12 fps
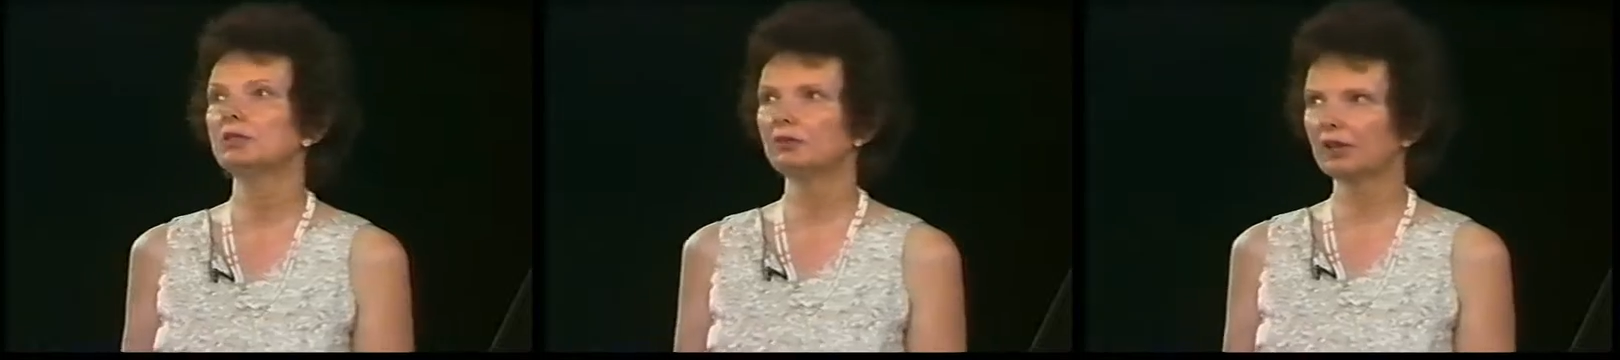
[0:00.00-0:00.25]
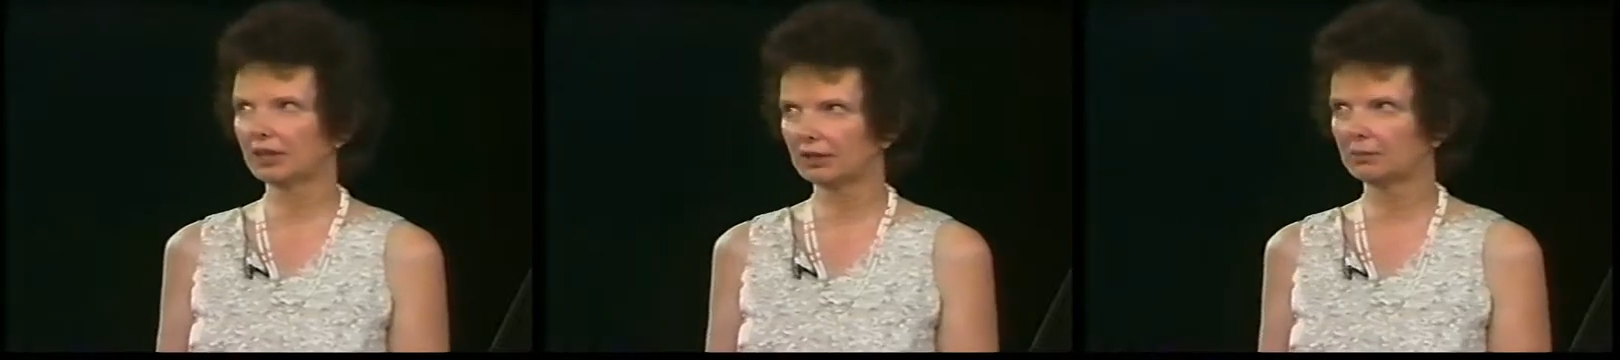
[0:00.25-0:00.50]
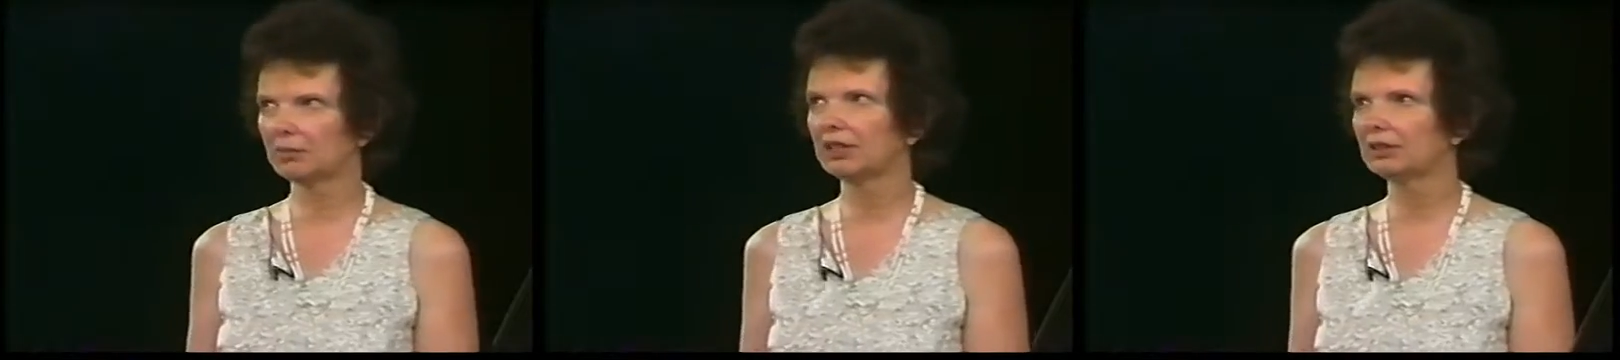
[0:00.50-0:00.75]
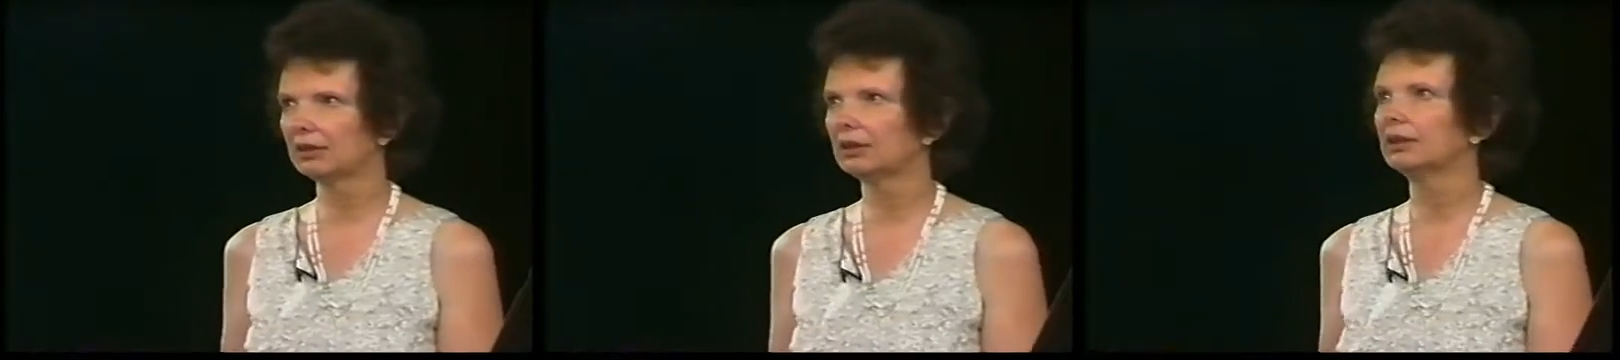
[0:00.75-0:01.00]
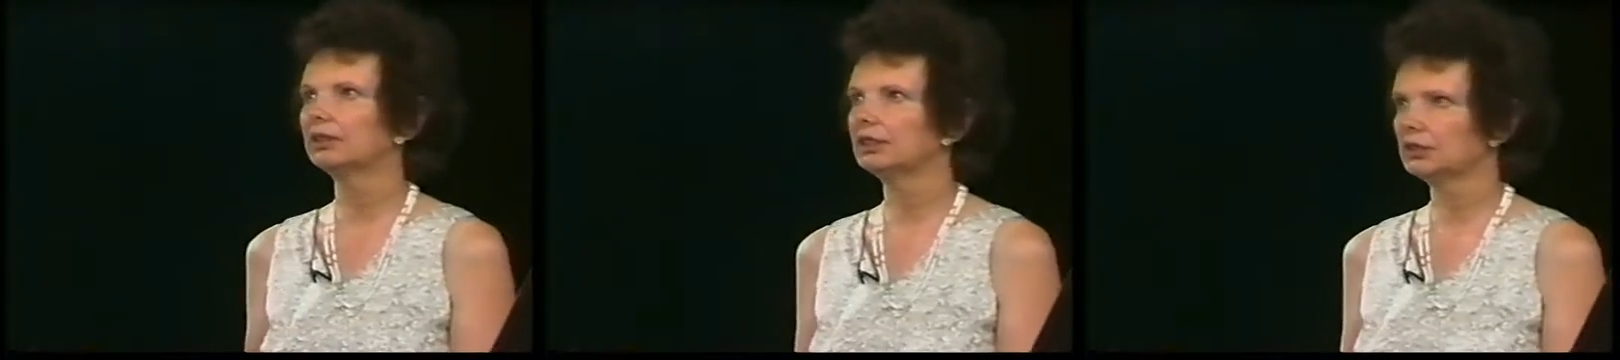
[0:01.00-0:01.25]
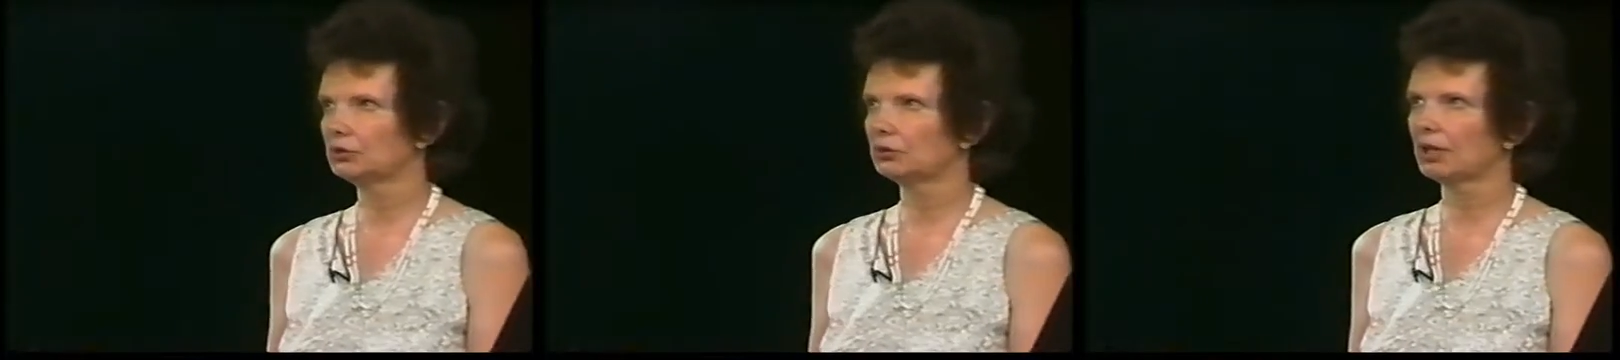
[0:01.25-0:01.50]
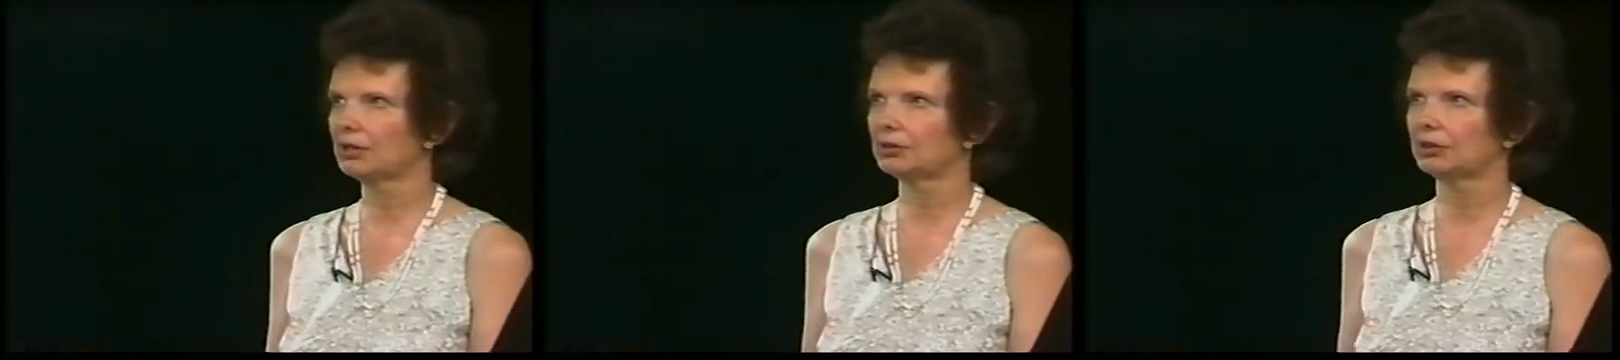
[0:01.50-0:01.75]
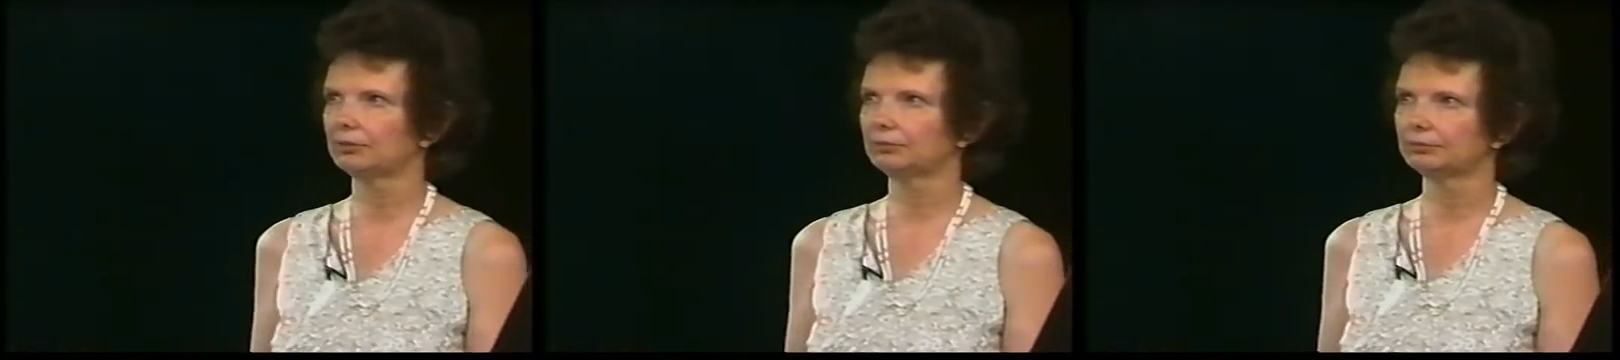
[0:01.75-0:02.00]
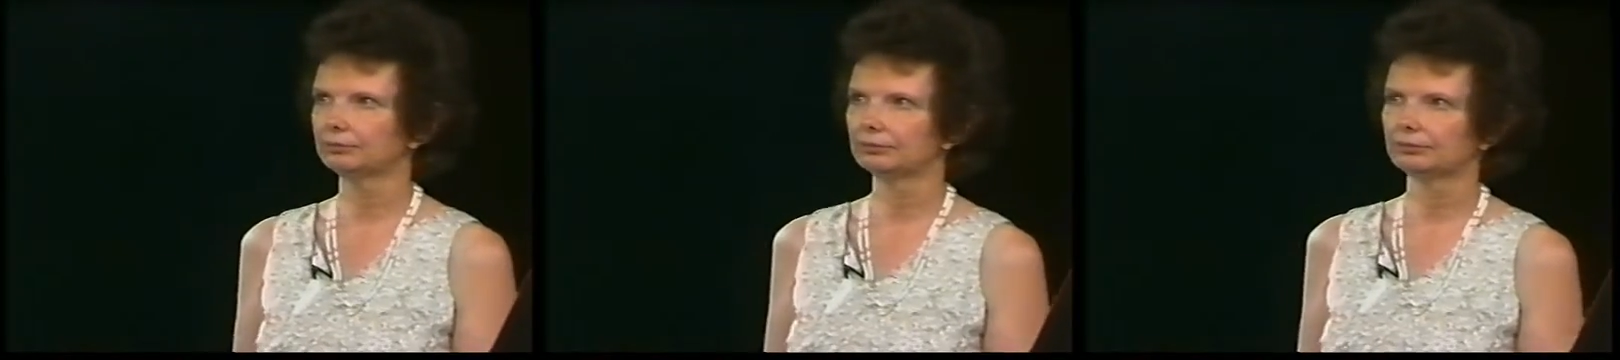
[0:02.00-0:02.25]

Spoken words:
environmental destruction.